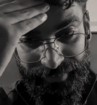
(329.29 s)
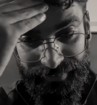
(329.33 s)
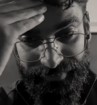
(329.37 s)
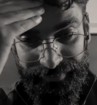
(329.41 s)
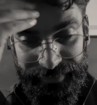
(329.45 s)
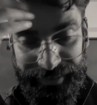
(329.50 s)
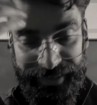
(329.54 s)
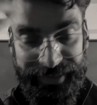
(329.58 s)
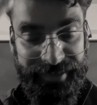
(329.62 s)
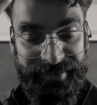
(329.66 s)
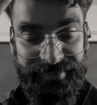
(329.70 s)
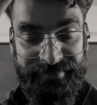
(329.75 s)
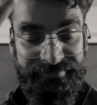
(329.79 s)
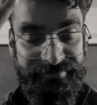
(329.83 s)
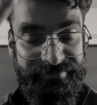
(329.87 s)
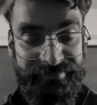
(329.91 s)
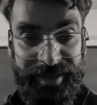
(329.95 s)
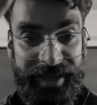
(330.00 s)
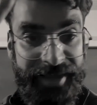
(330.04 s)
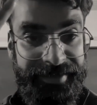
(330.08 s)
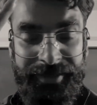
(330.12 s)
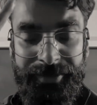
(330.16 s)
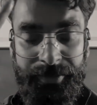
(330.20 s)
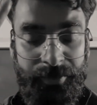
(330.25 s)
Like,
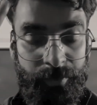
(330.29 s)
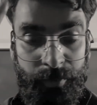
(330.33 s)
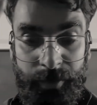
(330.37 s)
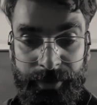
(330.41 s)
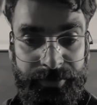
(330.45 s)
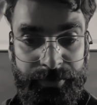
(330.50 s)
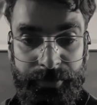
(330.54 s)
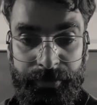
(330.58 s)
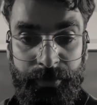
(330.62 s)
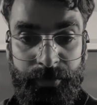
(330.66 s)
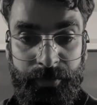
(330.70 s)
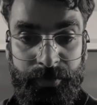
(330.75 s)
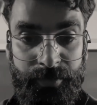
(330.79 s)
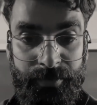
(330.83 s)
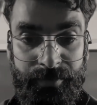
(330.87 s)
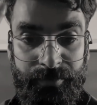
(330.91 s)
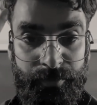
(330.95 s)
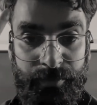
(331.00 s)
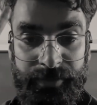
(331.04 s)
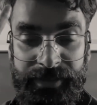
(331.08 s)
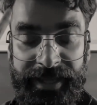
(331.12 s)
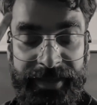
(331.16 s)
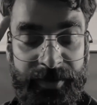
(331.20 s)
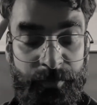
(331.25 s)
I didn't know what to do,
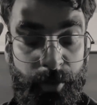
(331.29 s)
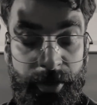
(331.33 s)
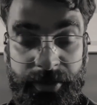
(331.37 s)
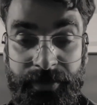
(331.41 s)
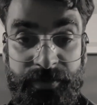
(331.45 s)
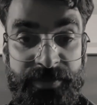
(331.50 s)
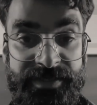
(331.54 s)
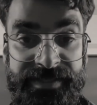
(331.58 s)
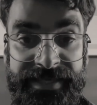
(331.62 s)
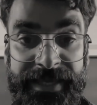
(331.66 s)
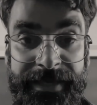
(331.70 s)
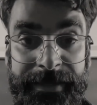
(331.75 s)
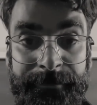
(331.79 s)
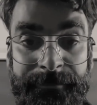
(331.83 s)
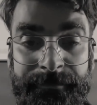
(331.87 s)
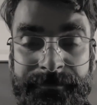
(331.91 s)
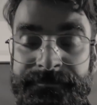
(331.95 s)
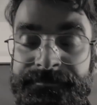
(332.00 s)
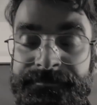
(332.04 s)
like, what to say.